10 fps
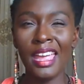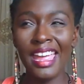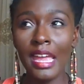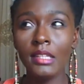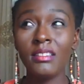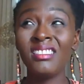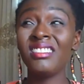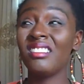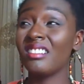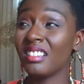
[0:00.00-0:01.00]
It
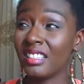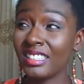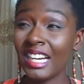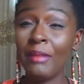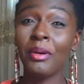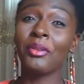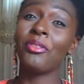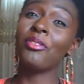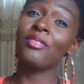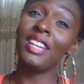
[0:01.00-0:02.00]
took
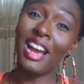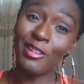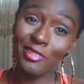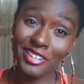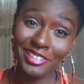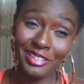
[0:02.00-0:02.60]
about 3 hours